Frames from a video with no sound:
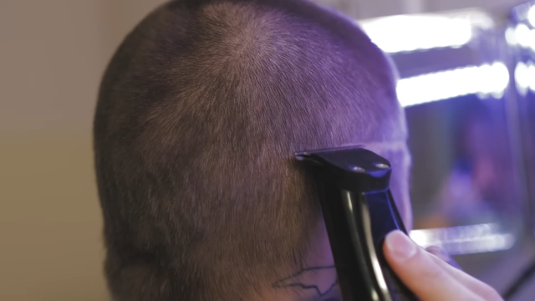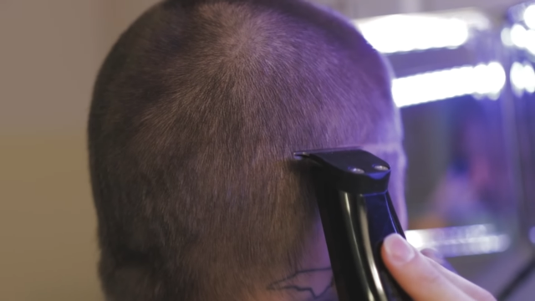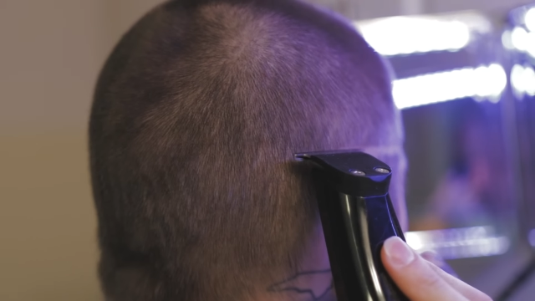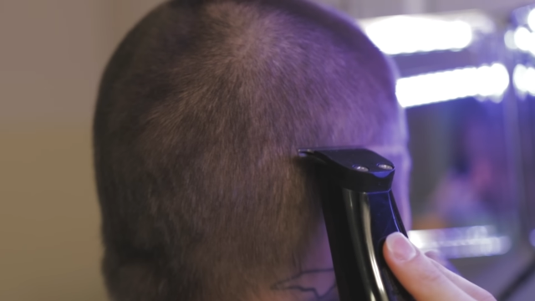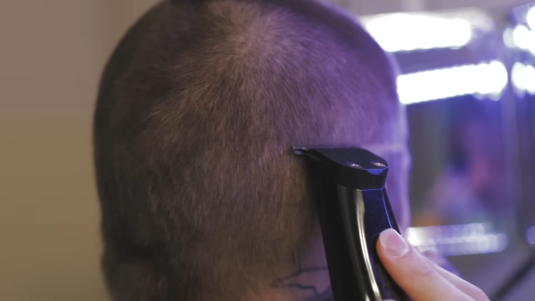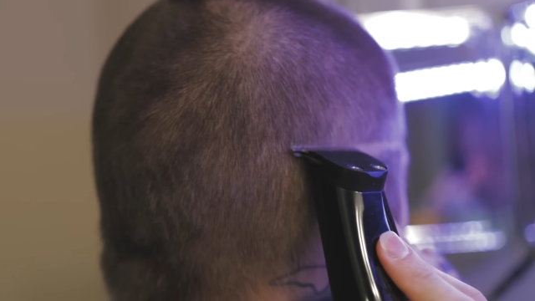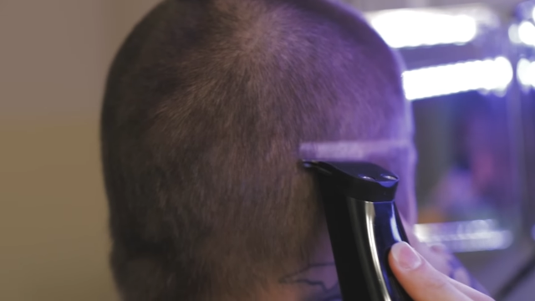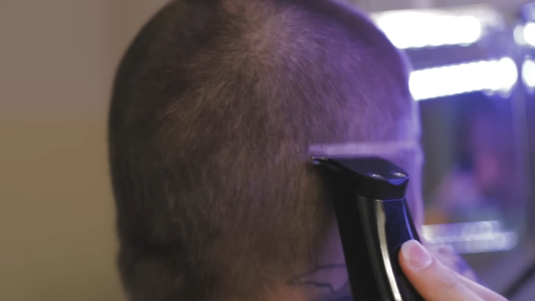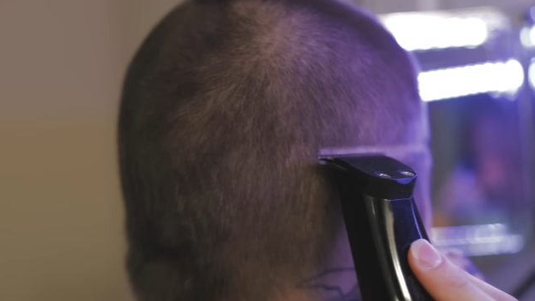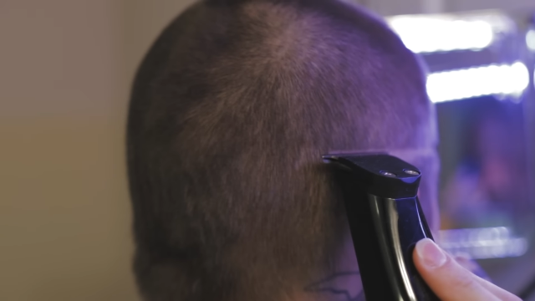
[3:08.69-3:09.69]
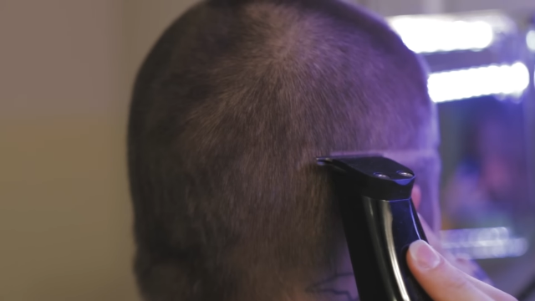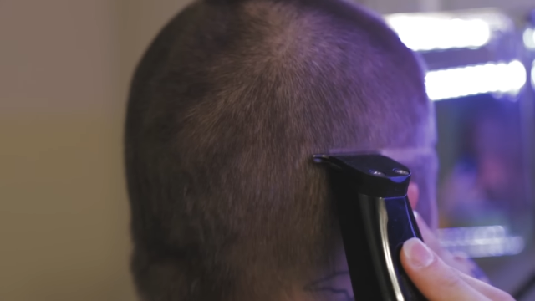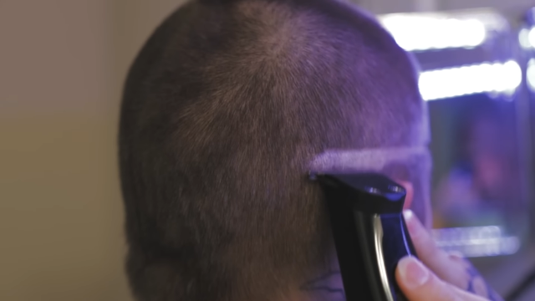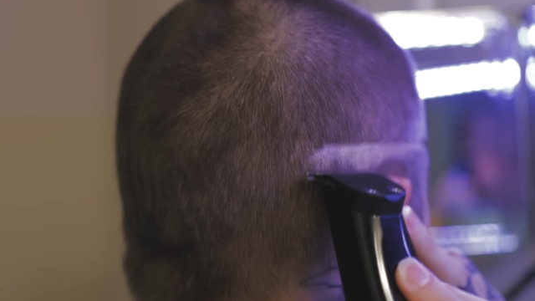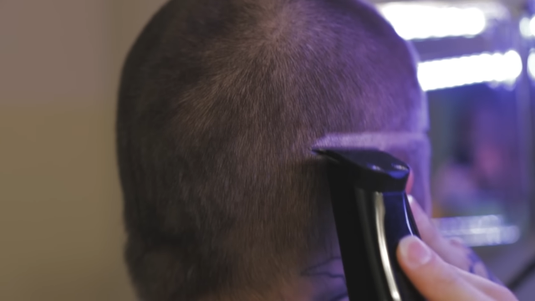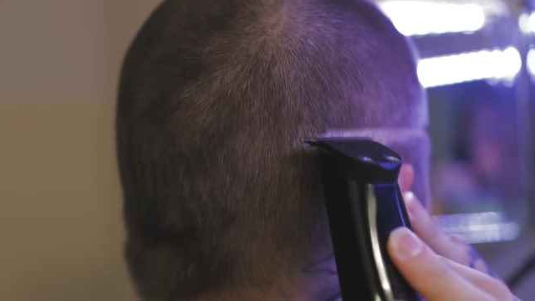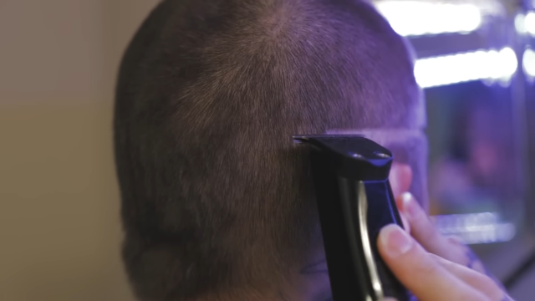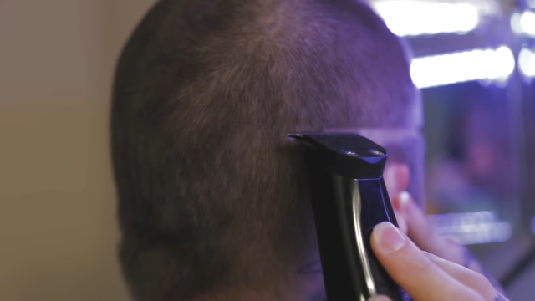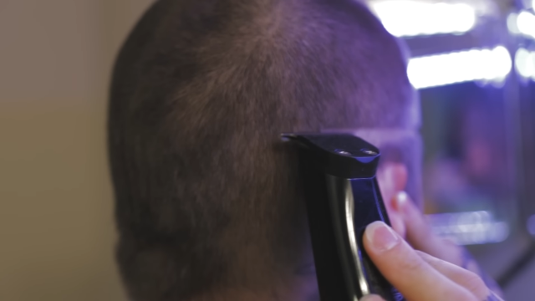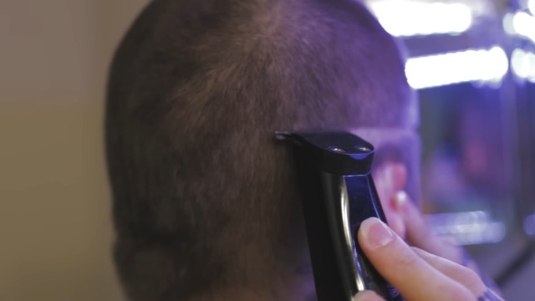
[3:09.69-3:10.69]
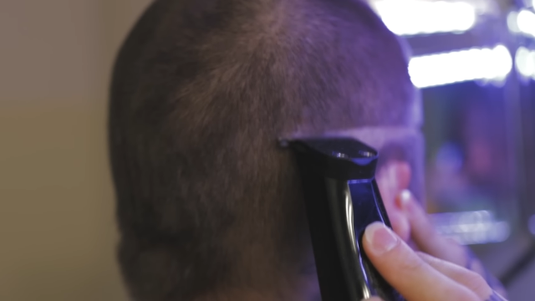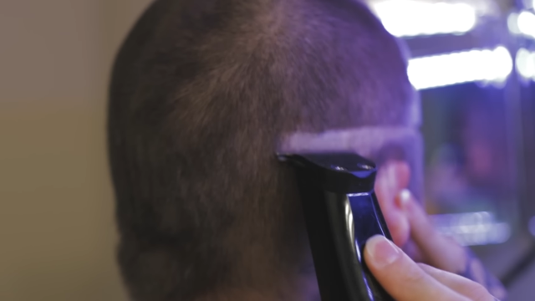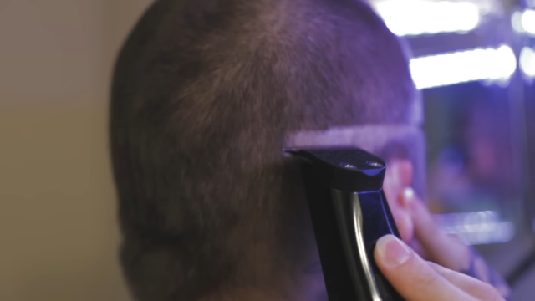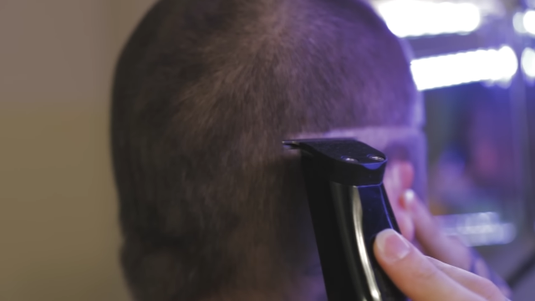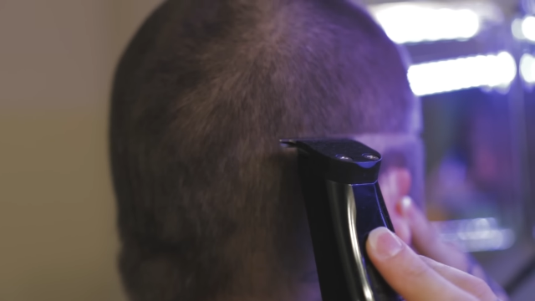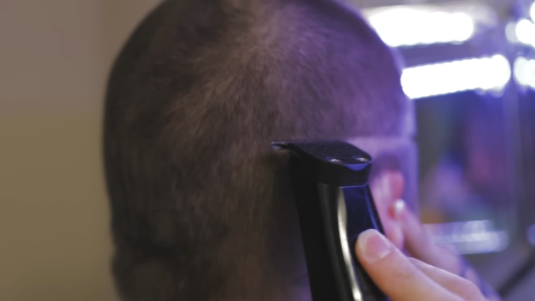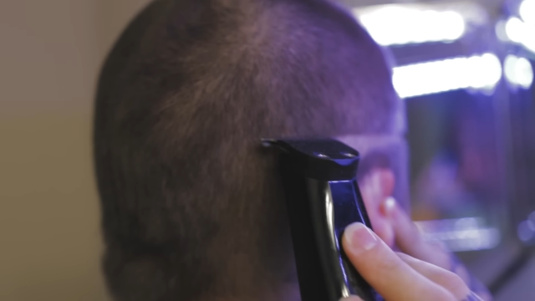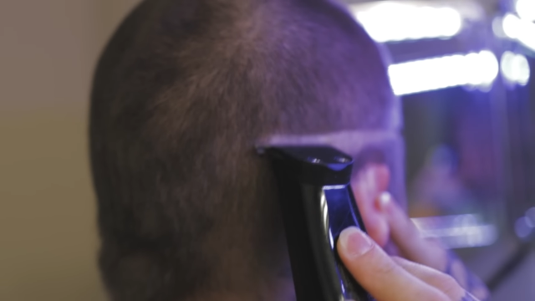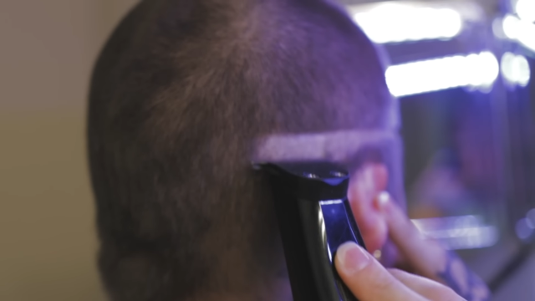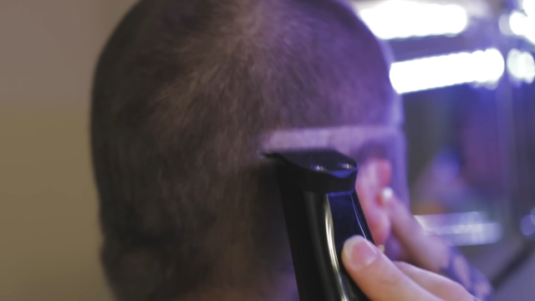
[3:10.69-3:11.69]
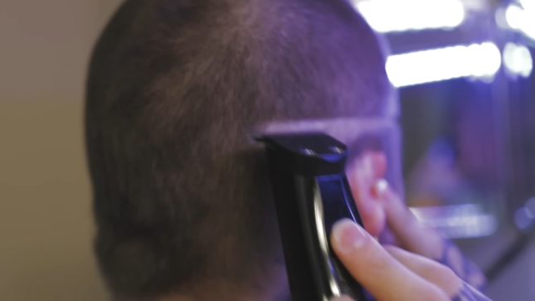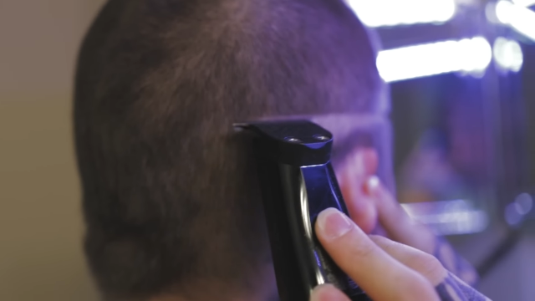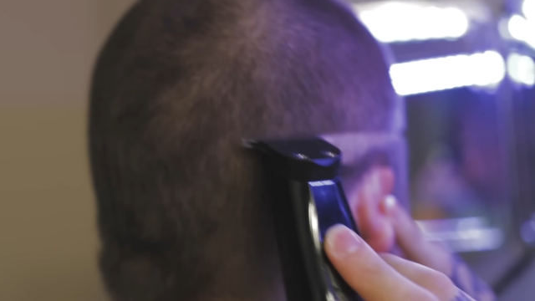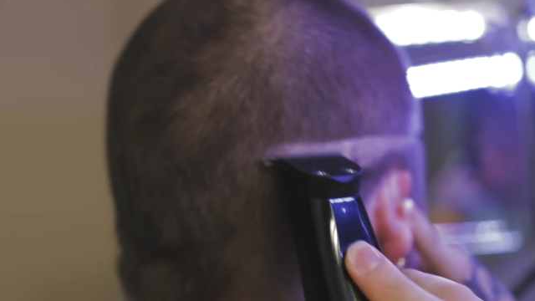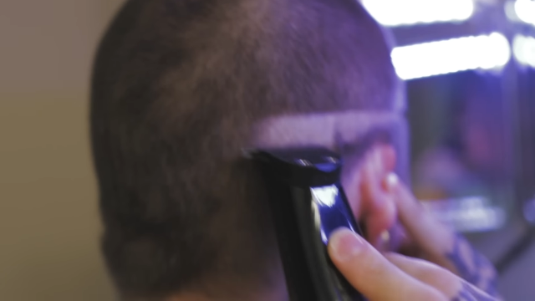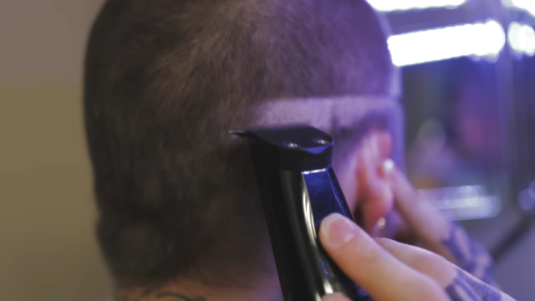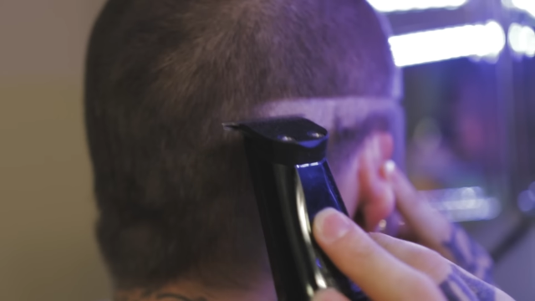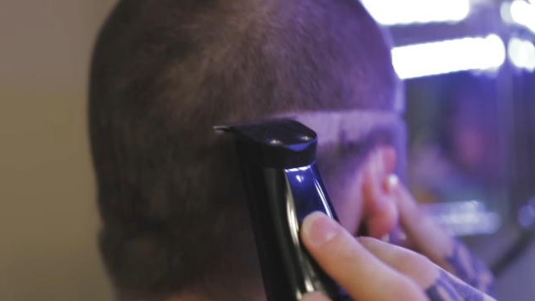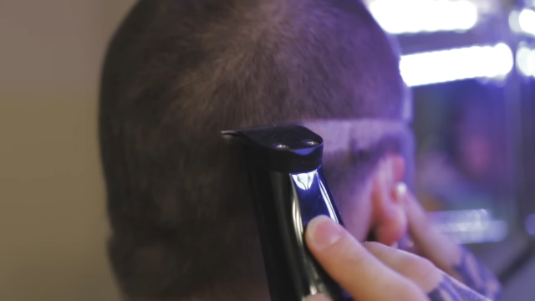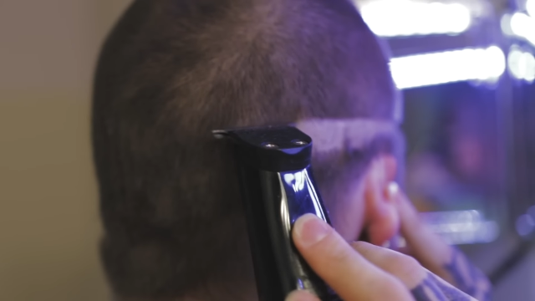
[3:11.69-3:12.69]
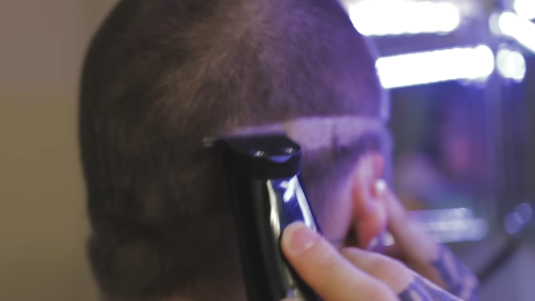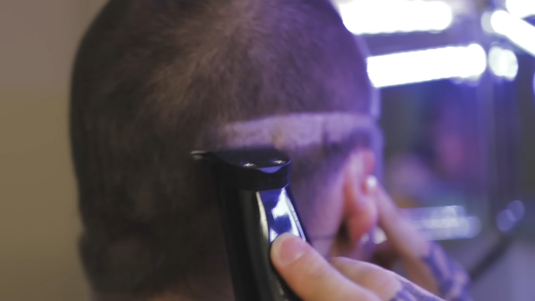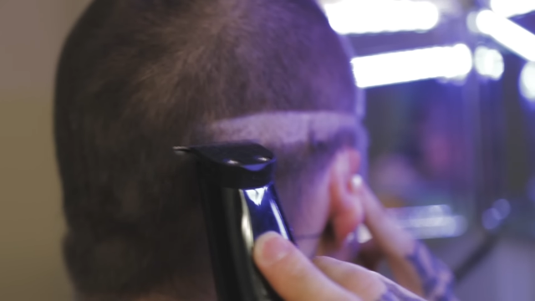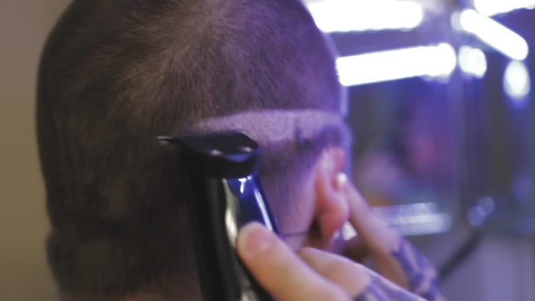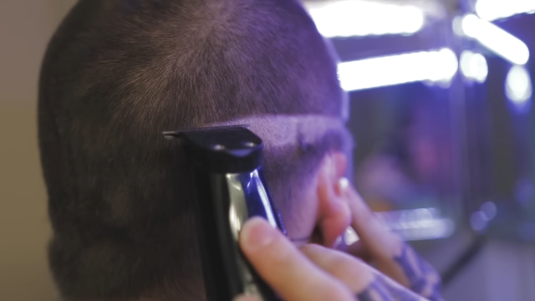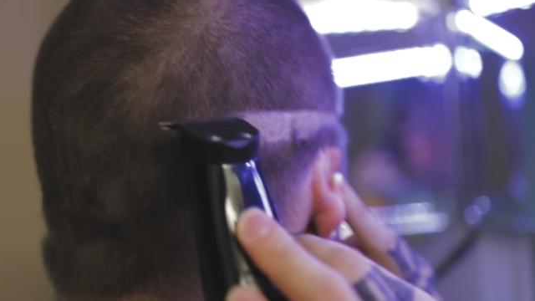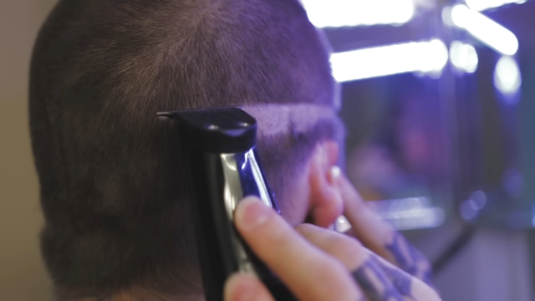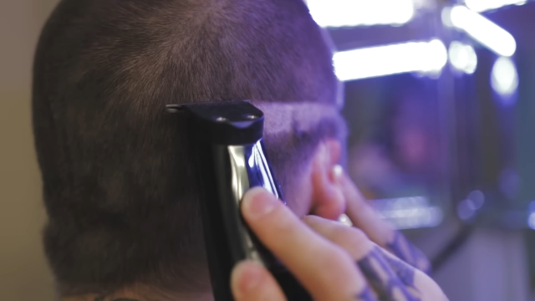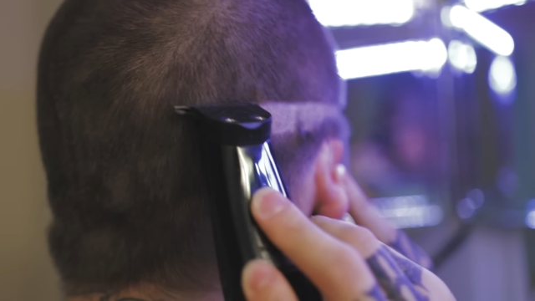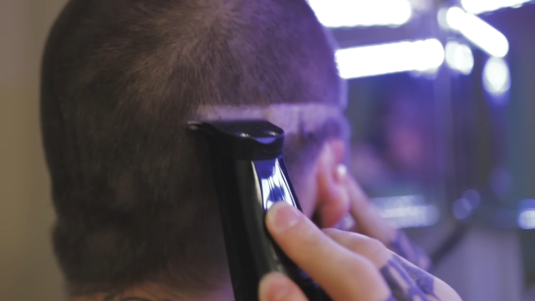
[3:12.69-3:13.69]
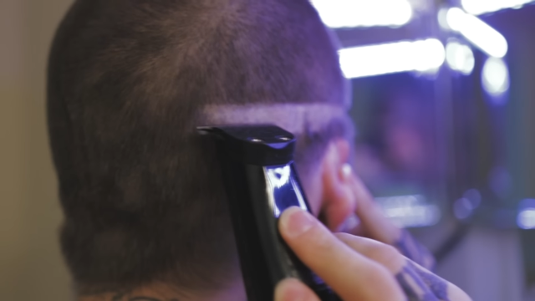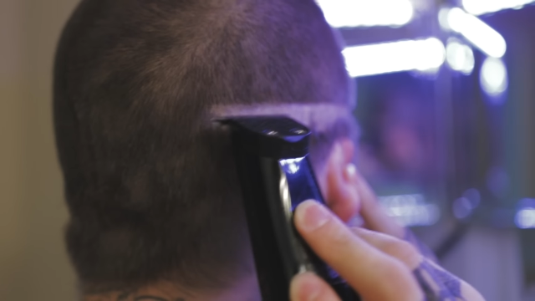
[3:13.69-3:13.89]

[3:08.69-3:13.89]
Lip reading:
(no speaker visible)